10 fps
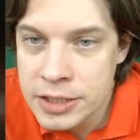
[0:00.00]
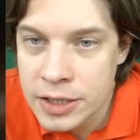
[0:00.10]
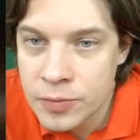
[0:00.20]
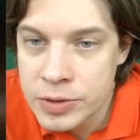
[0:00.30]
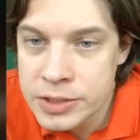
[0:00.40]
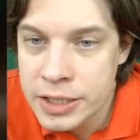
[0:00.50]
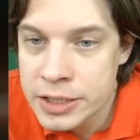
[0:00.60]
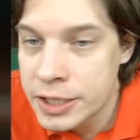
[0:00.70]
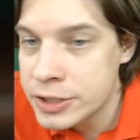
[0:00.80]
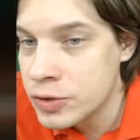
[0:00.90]
and with the
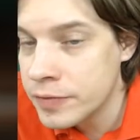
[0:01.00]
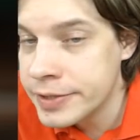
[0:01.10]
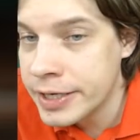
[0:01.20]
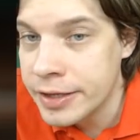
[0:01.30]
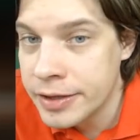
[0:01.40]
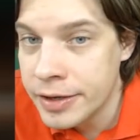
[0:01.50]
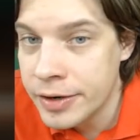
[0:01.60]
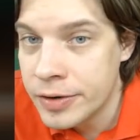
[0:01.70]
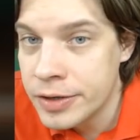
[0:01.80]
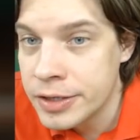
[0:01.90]
intention of taking
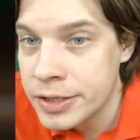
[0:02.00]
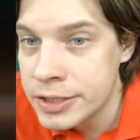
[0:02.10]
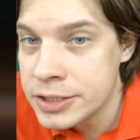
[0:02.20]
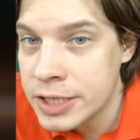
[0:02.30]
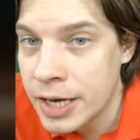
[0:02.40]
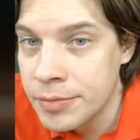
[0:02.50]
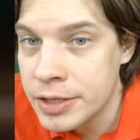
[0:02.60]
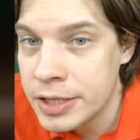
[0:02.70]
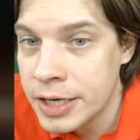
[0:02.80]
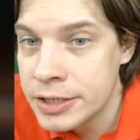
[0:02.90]
there, this time
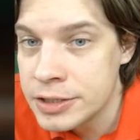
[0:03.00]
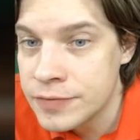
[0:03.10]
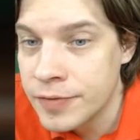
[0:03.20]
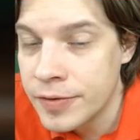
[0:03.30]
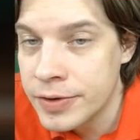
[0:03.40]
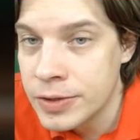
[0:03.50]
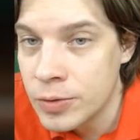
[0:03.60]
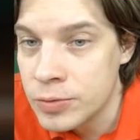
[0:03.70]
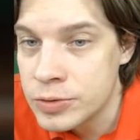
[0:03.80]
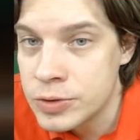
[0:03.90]
the knight is very
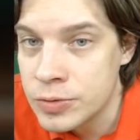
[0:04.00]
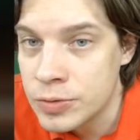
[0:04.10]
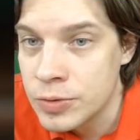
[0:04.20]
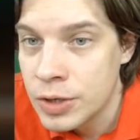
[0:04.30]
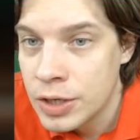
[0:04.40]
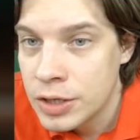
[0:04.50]
close to